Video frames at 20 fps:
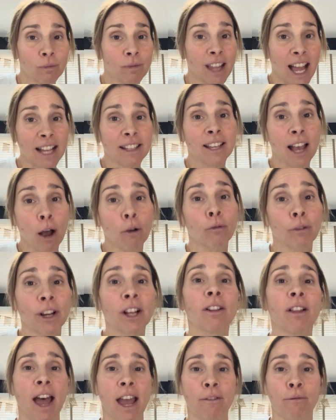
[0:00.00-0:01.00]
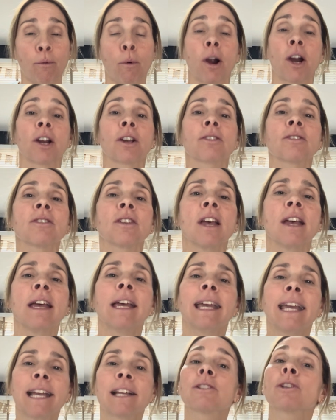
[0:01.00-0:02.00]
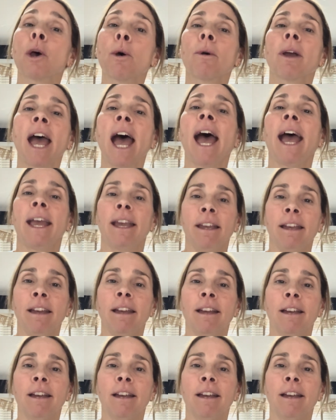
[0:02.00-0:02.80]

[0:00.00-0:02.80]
that's how real life works, it's okay,